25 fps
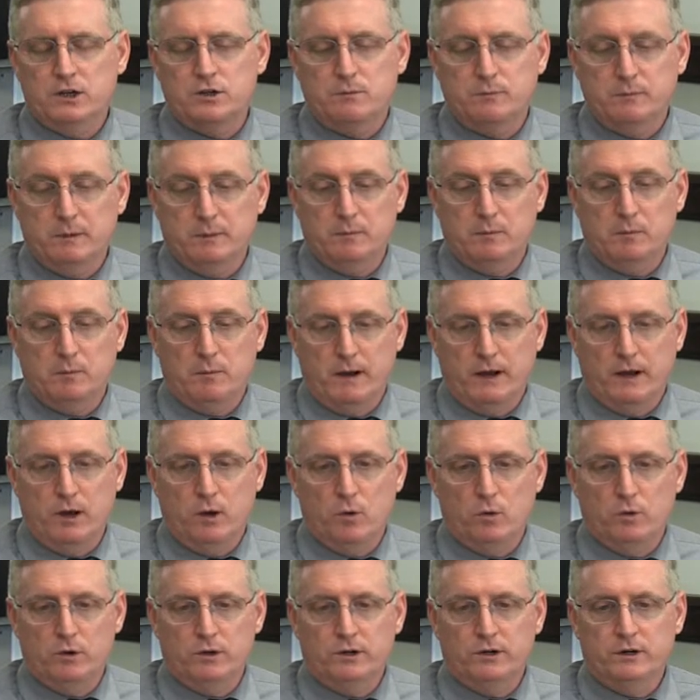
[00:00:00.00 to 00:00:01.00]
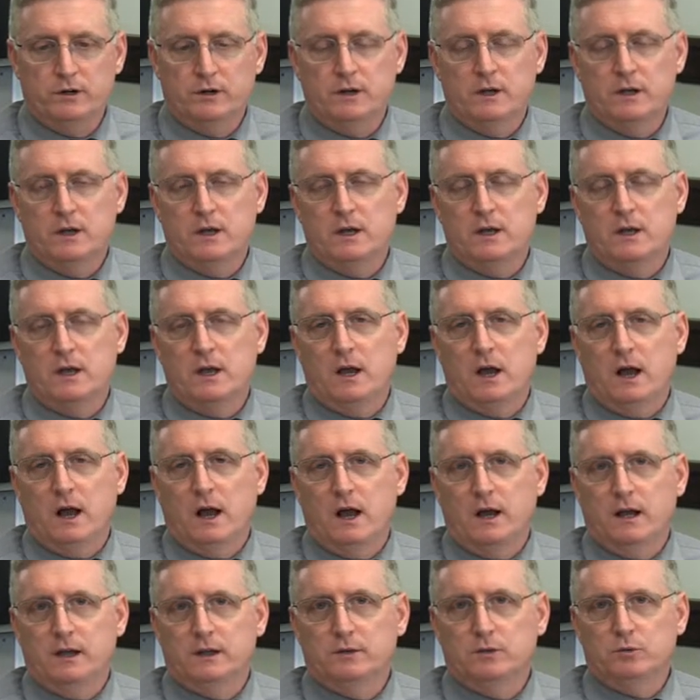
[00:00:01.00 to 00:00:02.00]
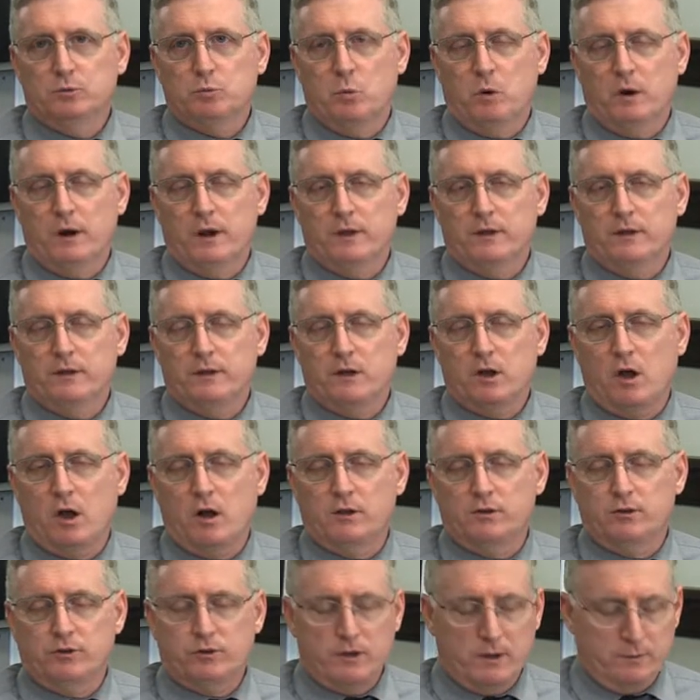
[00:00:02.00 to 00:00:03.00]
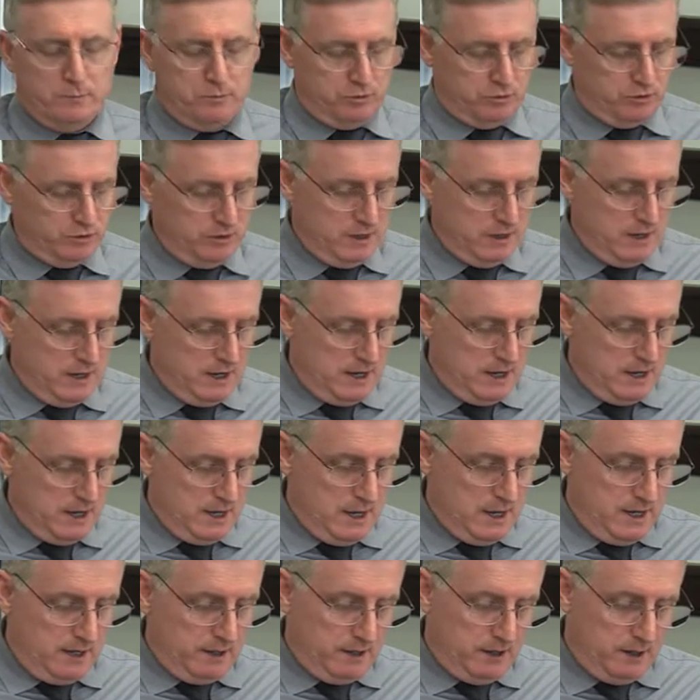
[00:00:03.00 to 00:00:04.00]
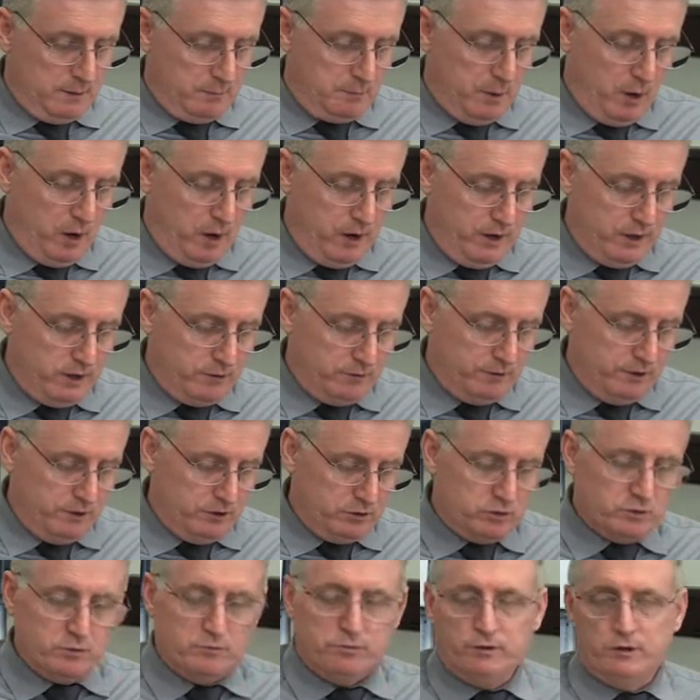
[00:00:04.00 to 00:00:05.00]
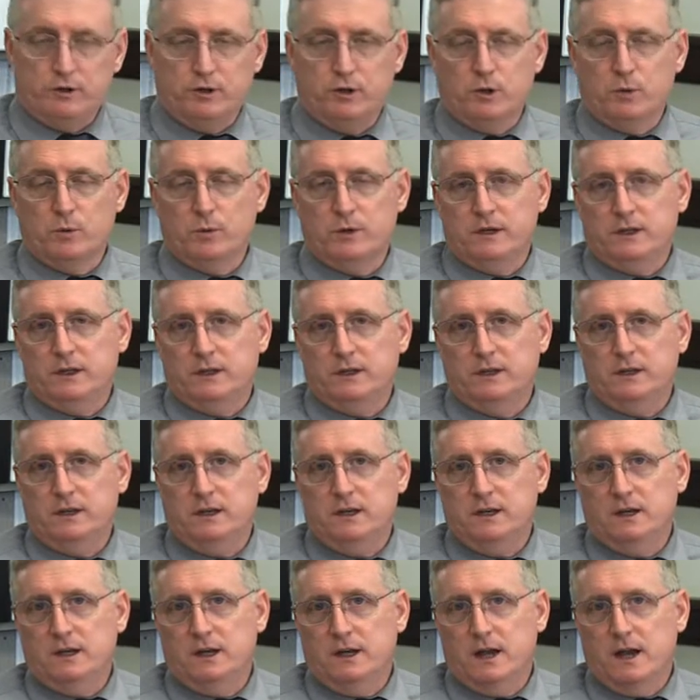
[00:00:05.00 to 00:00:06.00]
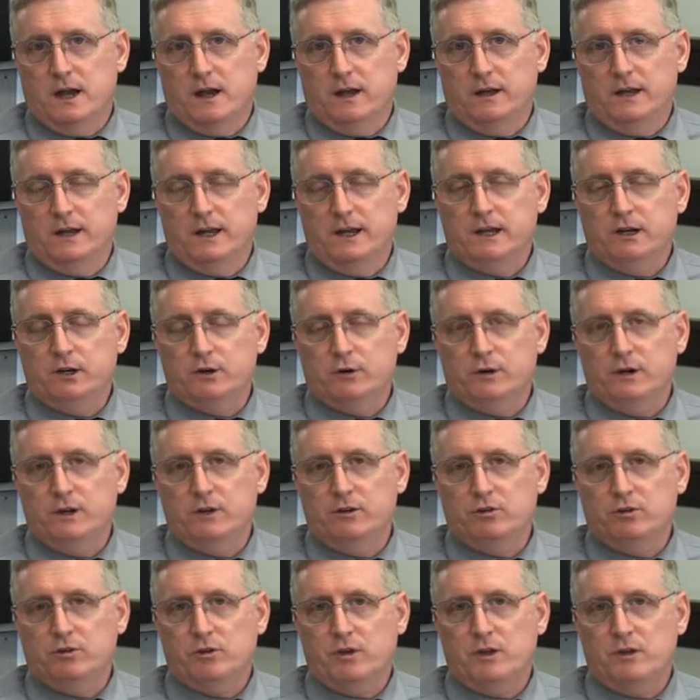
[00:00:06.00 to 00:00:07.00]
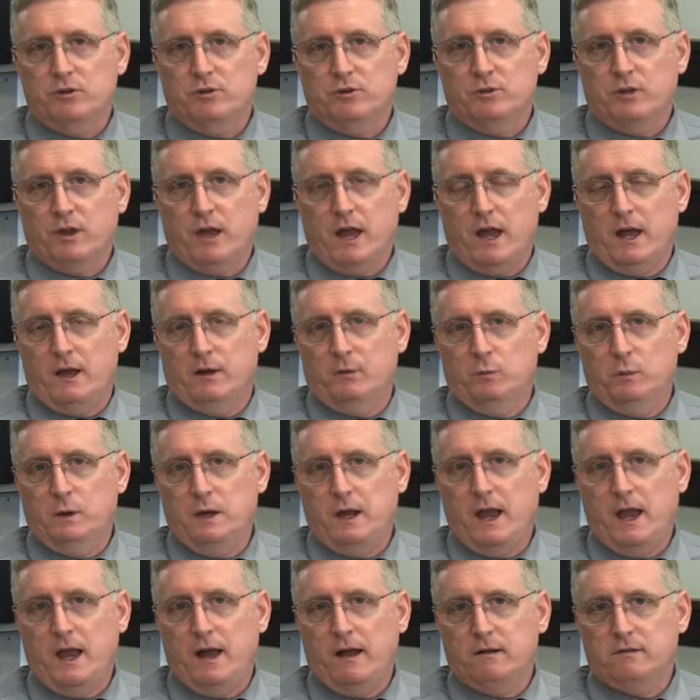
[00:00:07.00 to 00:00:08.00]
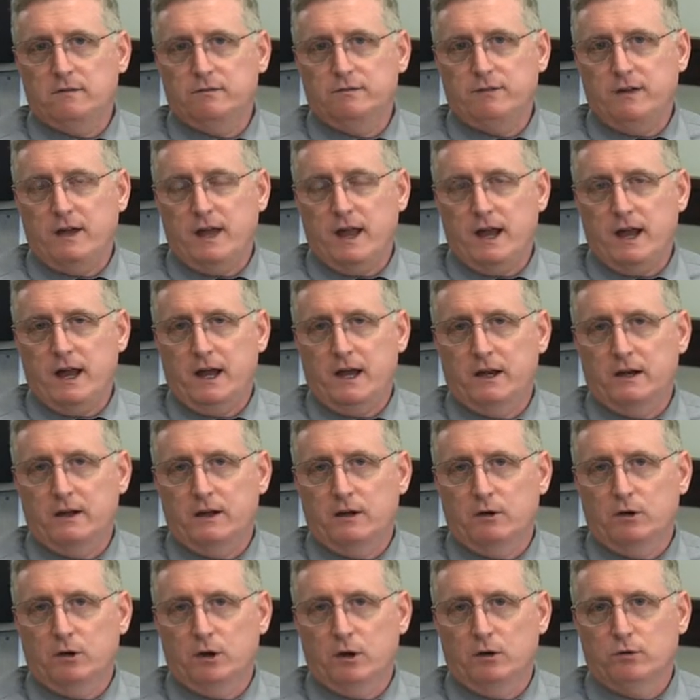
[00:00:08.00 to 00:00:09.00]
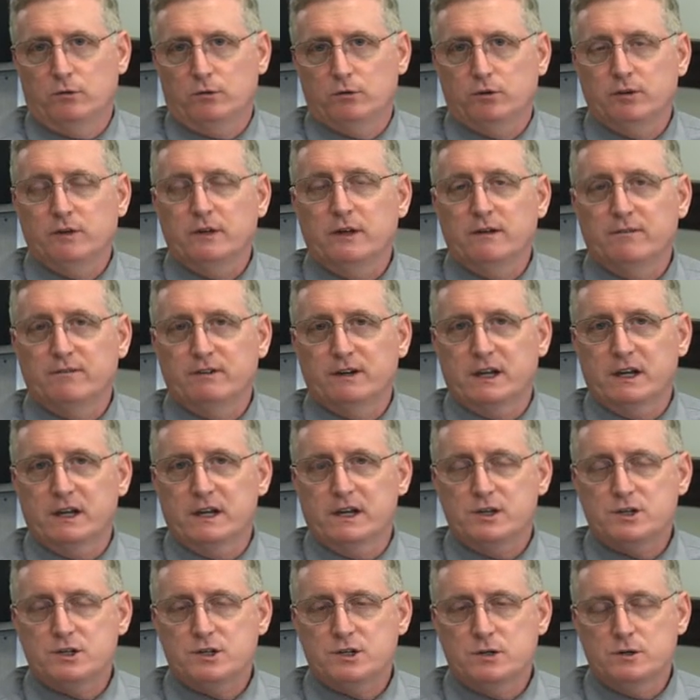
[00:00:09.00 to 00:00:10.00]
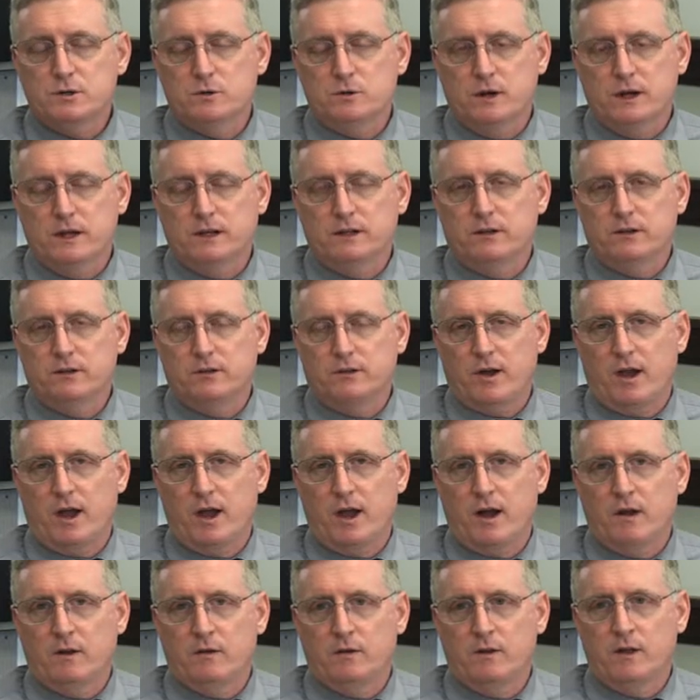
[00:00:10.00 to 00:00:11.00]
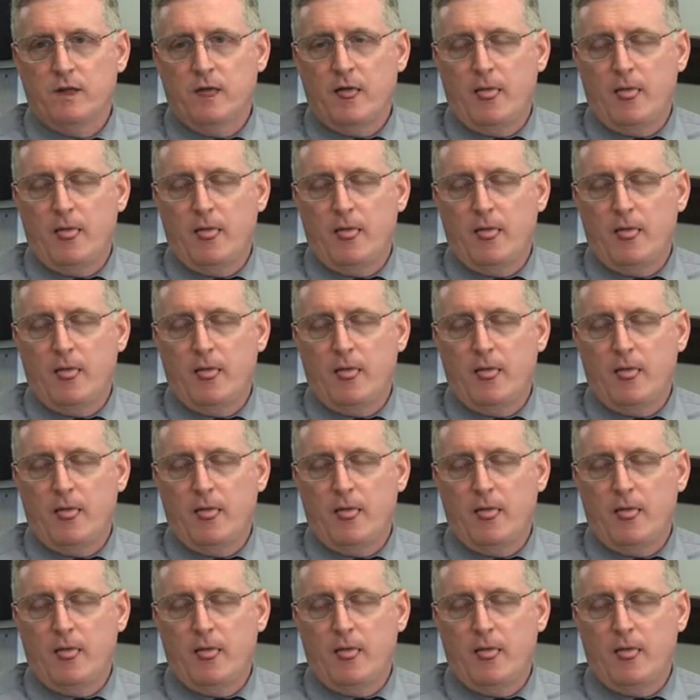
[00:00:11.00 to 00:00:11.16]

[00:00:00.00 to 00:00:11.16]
people by owner is one of the concepts. Part of the reason for doing the increase is that we have had a significant issue in the town